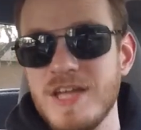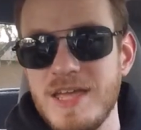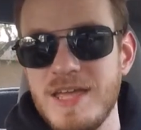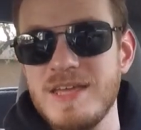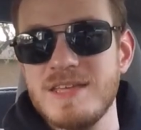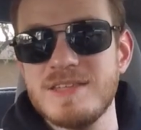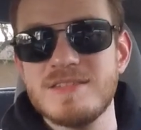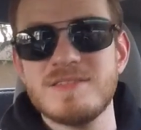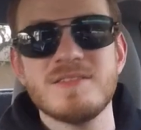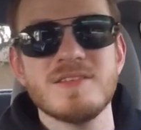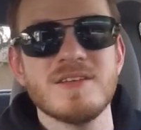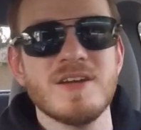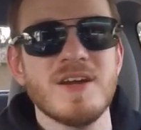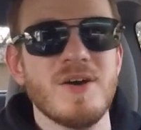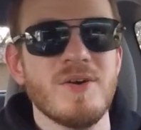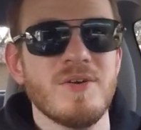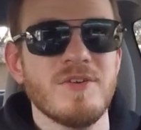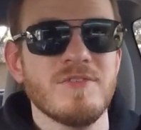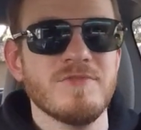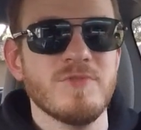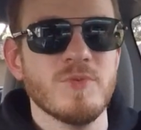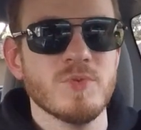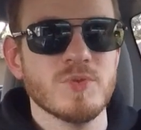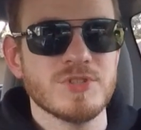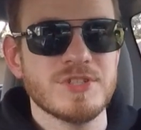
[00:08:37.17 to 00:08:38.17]
is to go to
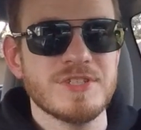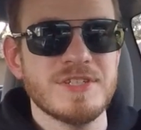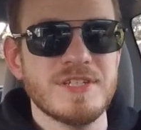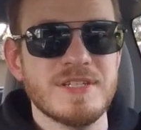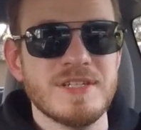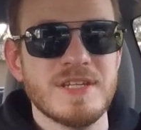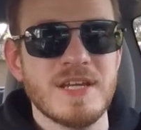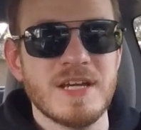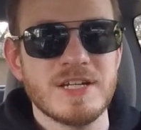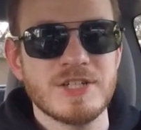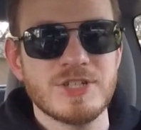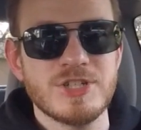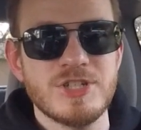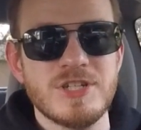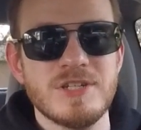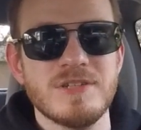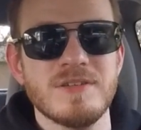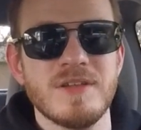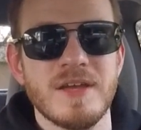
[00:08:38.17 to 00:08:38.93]
forced induction,